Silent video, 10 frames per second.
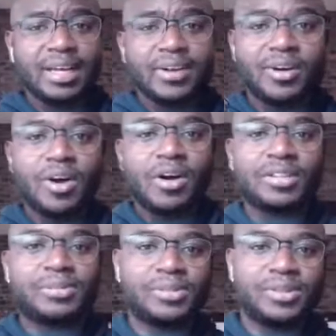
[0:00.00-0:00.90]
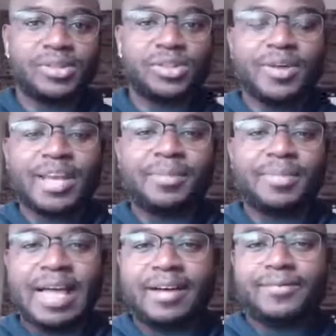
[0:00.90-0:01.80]
awesome training
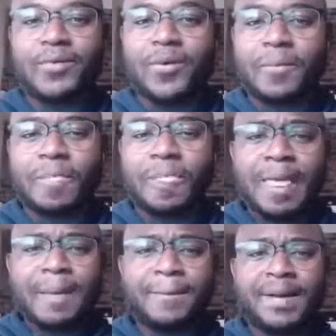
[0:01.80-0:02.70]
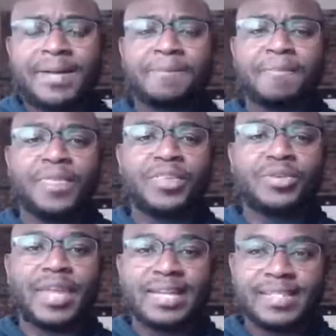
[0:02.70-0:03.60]
platform, but you
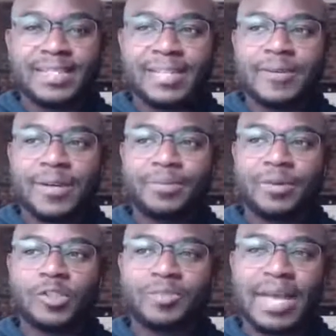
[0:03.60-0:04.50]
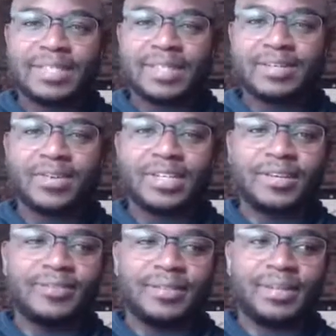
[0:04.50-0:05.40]
get different perspectives on
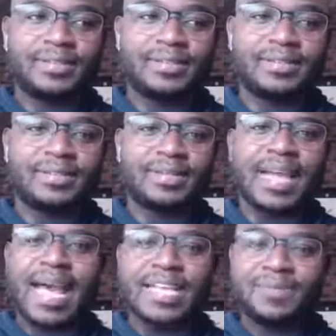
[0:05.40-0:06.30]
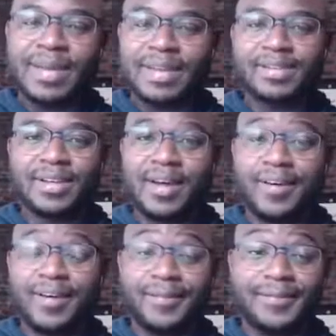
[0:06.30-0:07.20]
different aspects
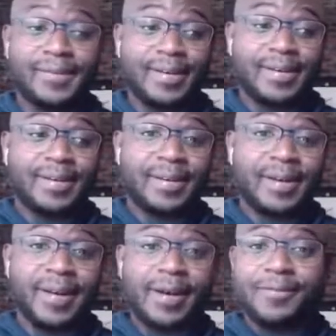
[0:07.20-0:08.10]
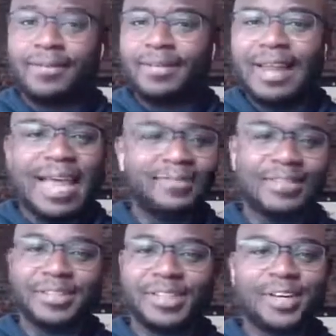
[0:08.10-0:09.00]
of life
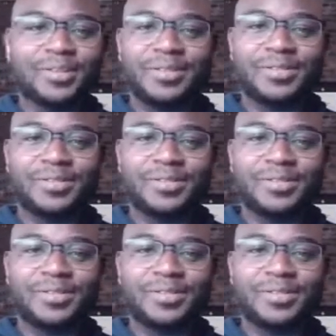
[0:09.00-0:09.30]
in general.